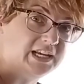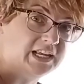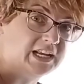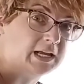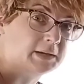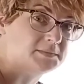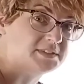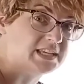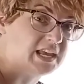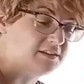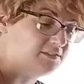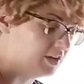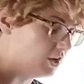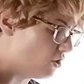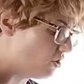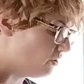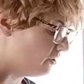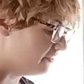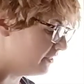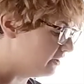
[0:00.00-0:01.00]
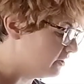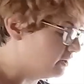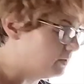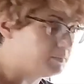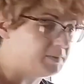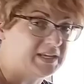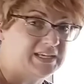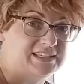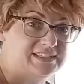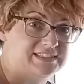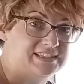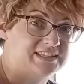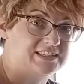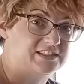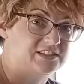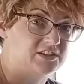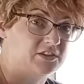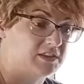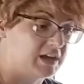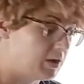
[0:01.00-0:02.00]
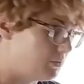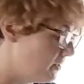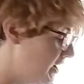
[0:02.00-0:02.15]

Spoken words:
and I'm saving all the good pieces so that